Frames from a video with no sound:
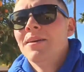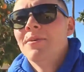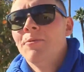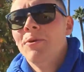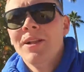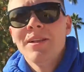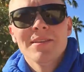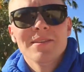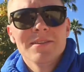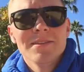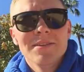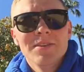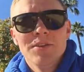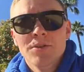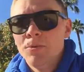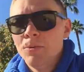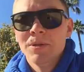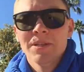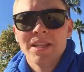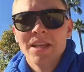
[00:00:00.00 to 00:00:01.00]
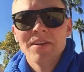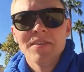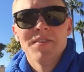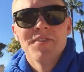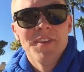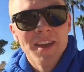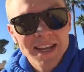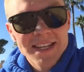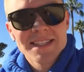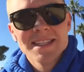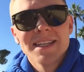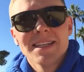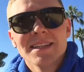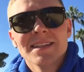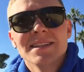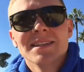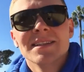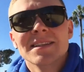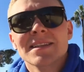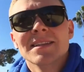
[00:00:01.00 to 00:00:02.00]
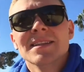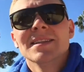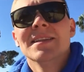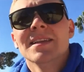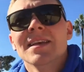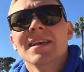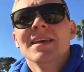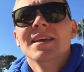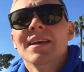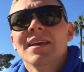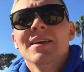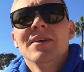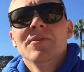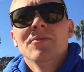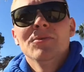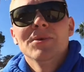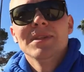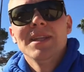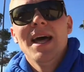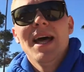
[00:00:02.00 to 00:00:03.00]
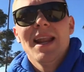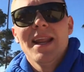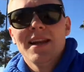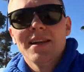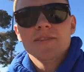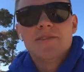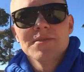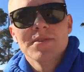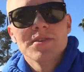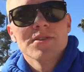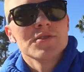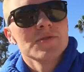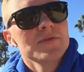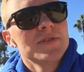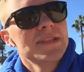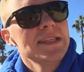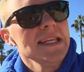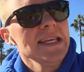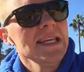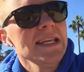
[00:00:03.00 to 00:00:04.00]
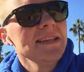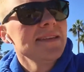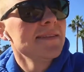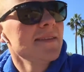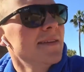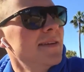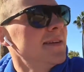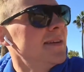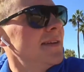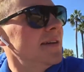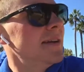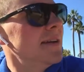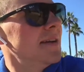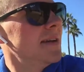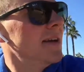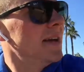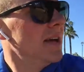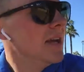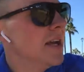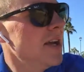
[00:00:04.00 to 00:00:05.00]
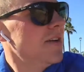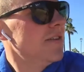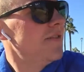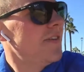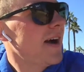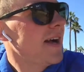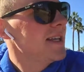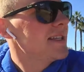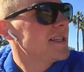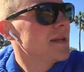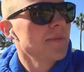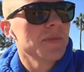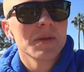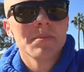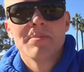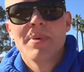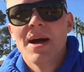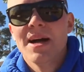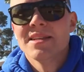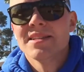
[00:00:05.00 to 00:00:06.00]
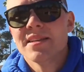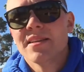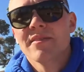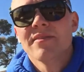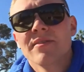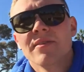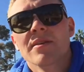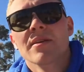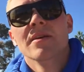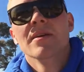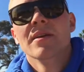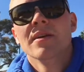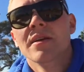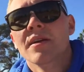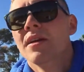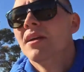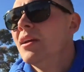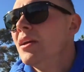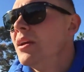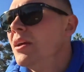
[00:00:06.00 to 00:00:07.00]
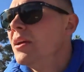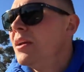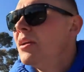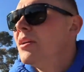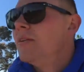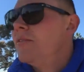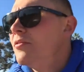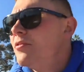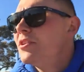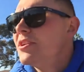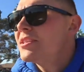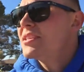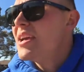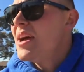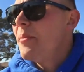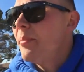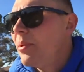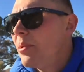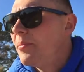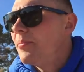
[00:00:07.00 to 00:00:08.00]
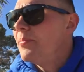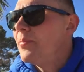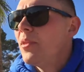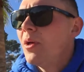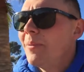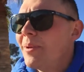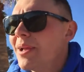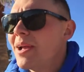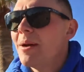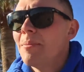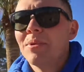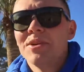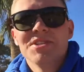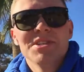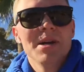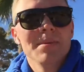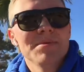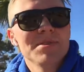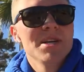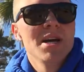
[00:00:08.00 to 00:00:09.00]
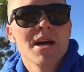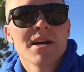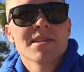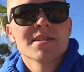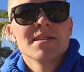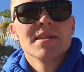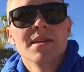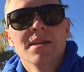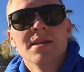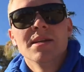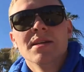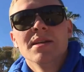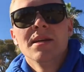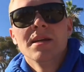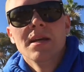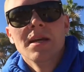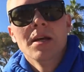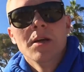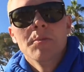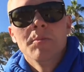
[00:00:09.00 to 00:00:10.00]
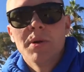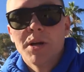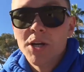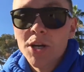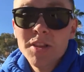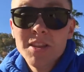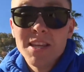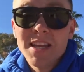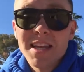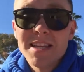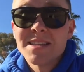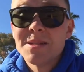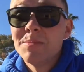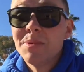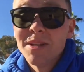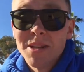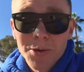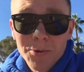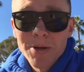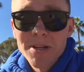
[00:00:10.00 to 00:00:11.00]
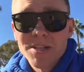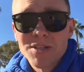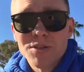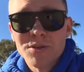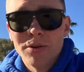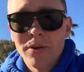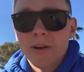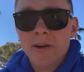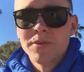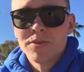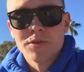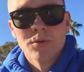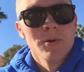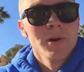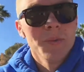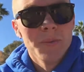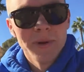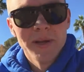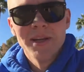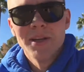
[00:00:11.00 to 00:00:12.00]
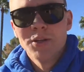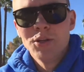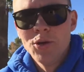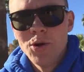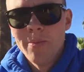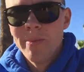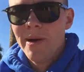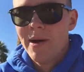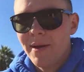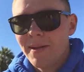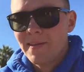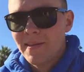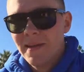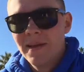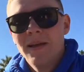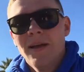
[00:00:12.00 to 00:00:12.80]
Well, you will never fix it with that attitude. So see it, Find something positive. For example, oh my God, my job sucks. But good thing is I'm gonna quit soon. So what am I gonna do about it?